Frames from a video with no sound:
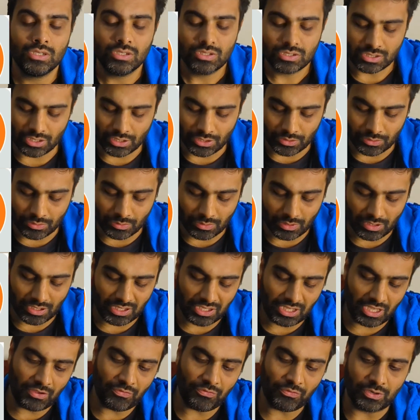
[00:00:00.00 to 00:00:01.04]
So
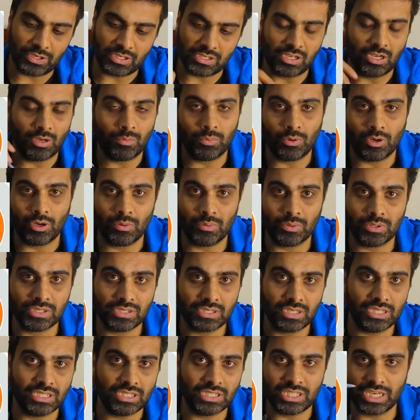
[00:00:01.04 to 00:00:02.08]
if, for example, I
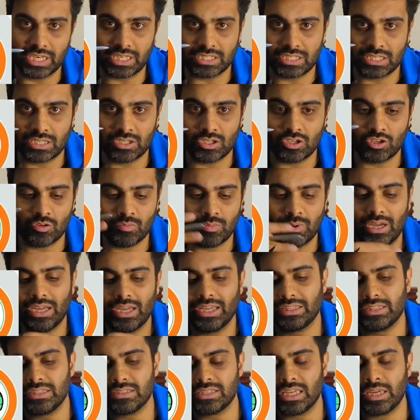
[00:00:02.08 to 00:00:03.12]
was injecting you but
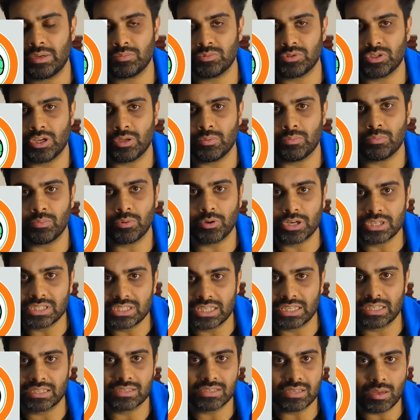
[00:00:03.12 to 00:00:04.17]
at the same time
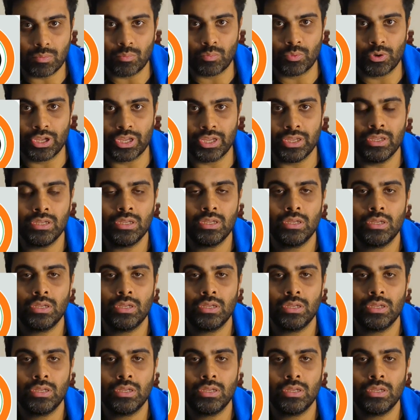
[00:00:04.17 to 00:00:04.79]
pressing somewhere,